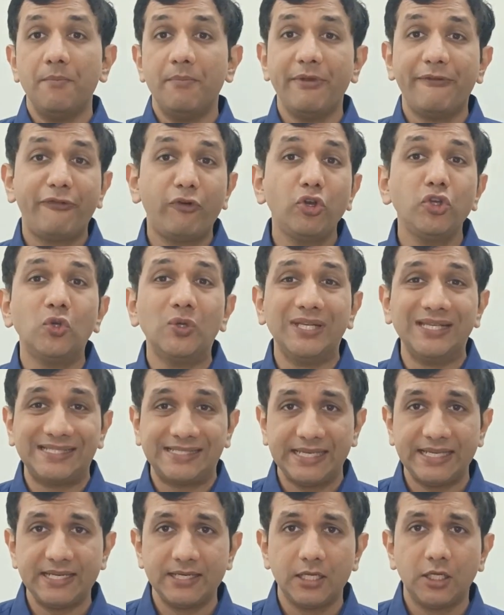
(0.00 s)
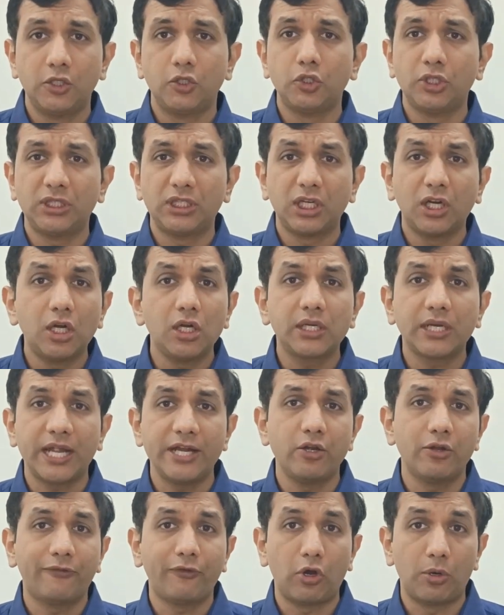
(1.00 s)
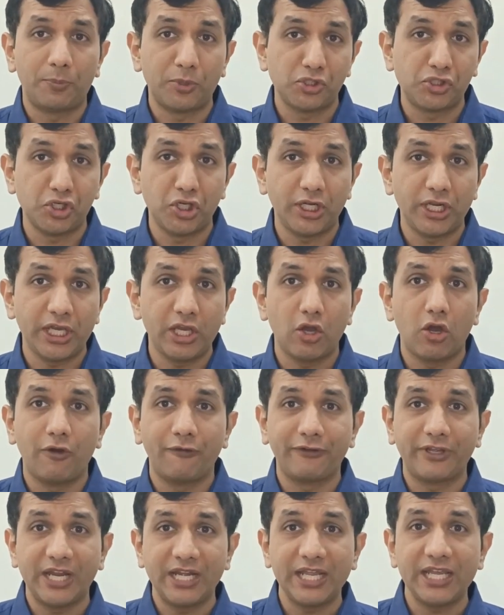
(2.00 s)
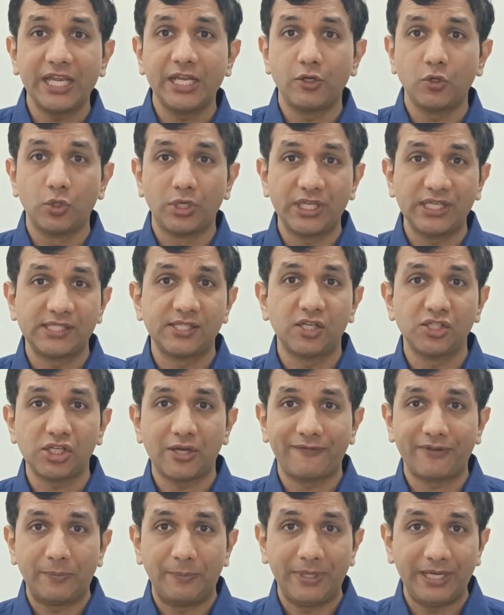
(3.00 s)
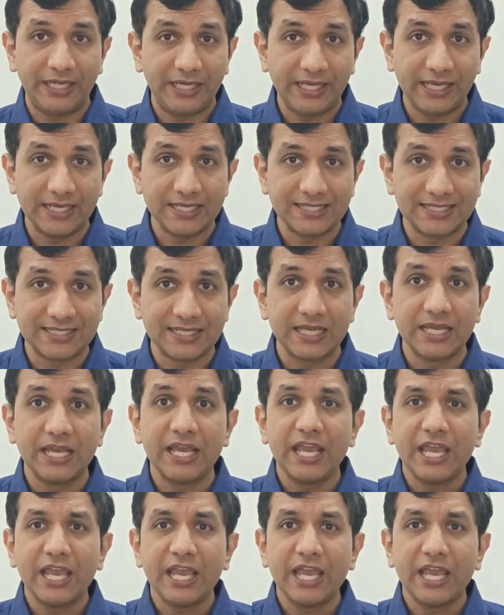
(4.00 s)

Before you listen to the third kind of opportunity of getting into research after BDS,